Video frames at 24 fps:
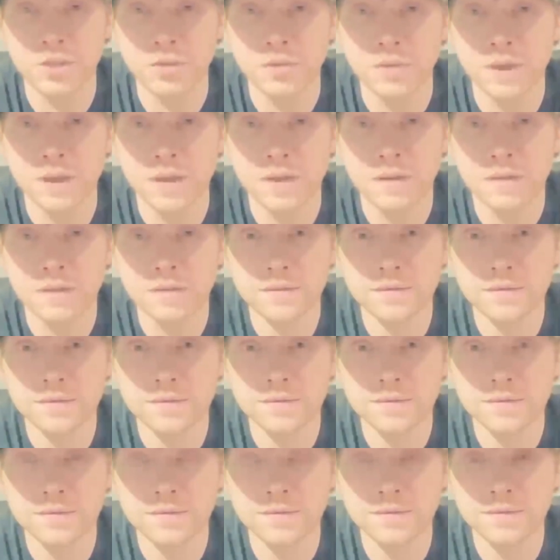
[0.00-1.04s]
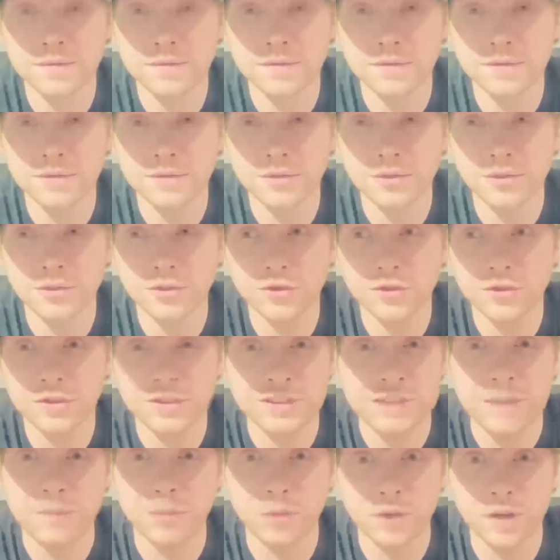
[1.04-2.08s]
that
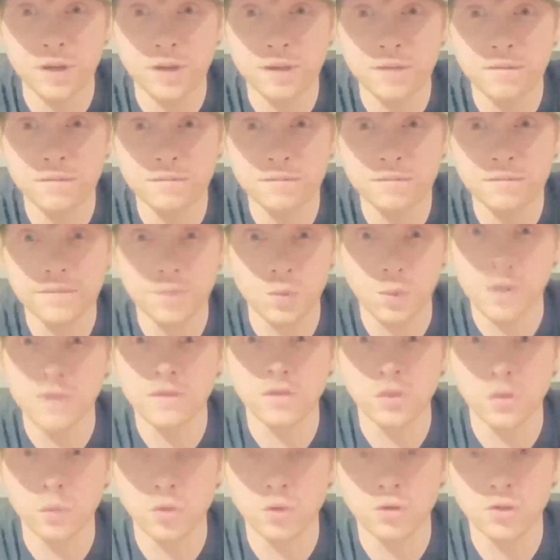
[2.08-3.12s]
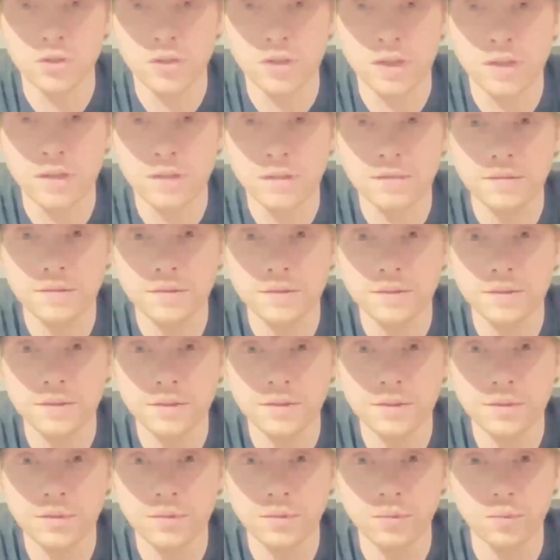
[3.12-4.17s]
separately. So whenever you watch that,
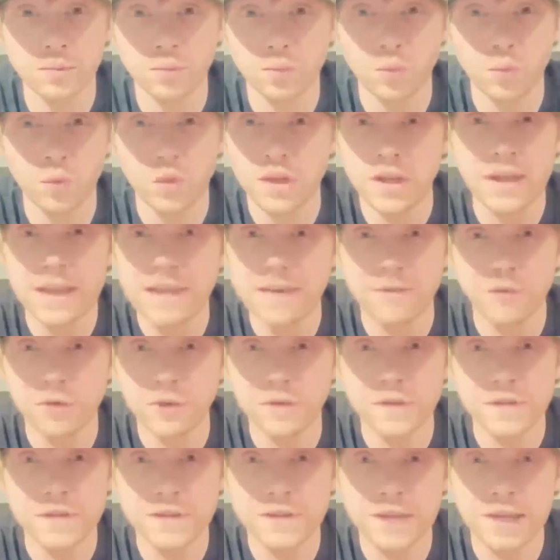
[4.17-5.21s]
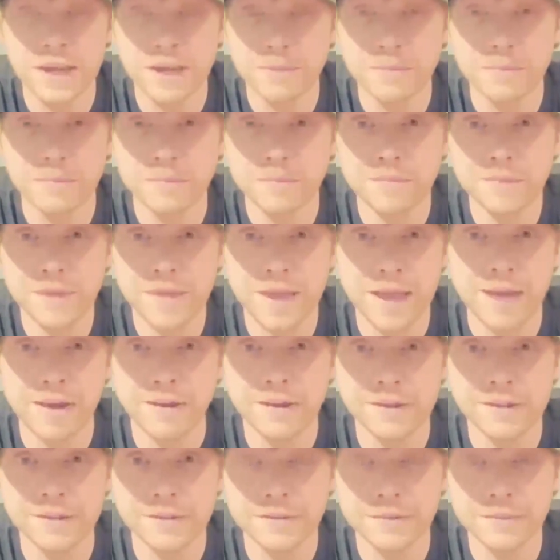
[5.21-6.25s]
we're never in the same
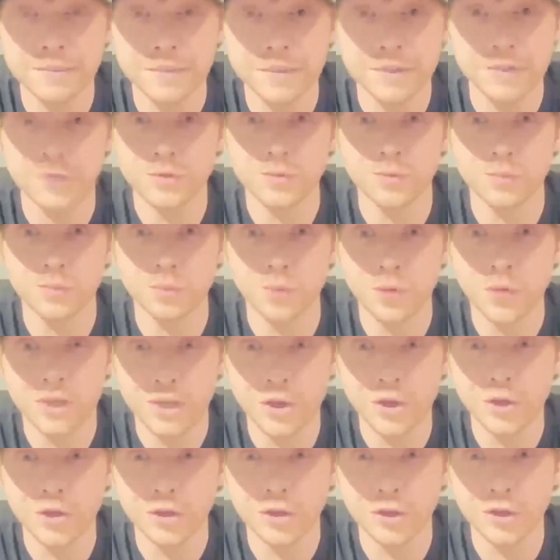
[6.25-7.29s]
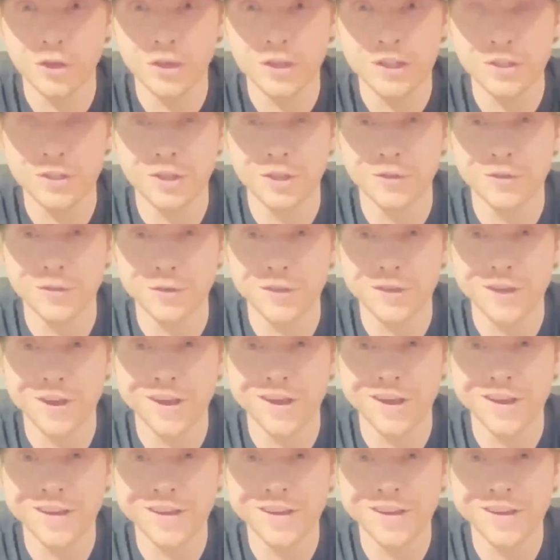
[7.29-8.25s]
carriage because we couldn't look at each other in the eye.